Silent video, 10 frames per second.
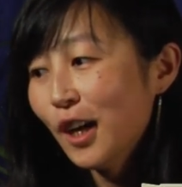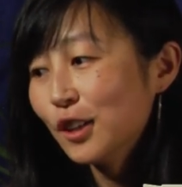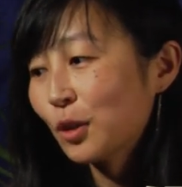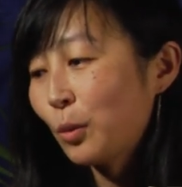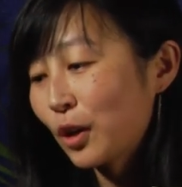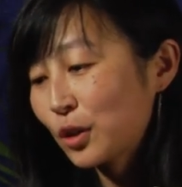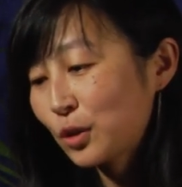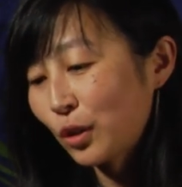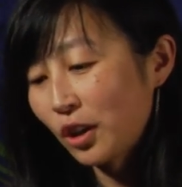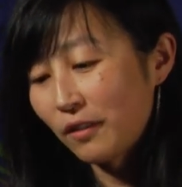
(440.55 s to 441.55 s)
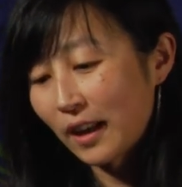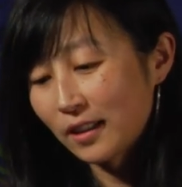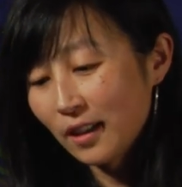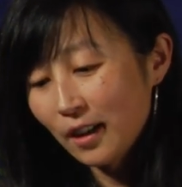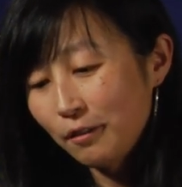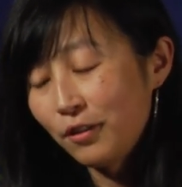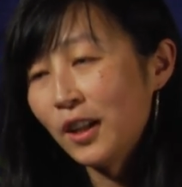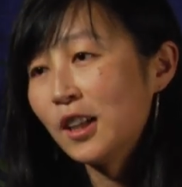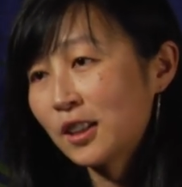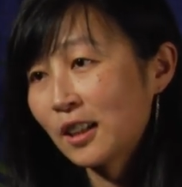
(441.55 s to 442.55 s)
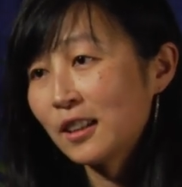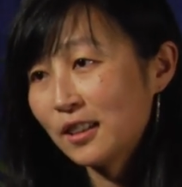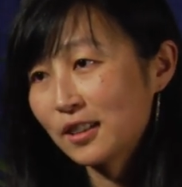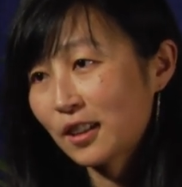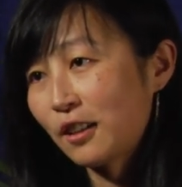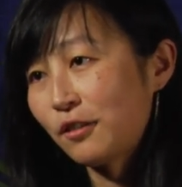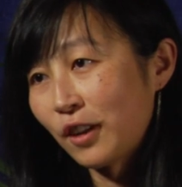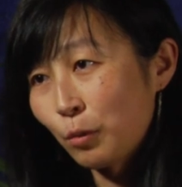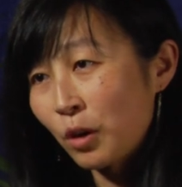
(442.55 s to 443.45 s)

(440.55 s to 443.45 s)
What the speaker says: So we are sort of at finishing the discovery.